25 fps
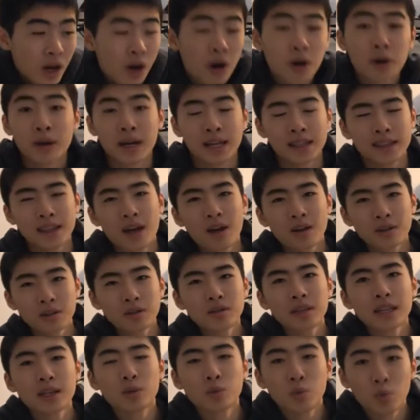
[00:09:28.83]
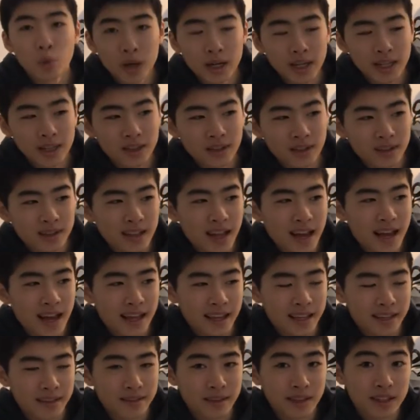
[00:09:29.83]
Oh, and they also need wood in their
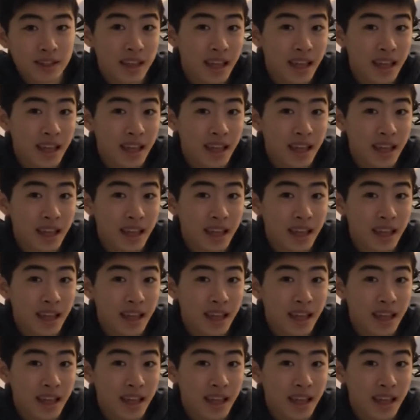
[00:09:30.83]
diet.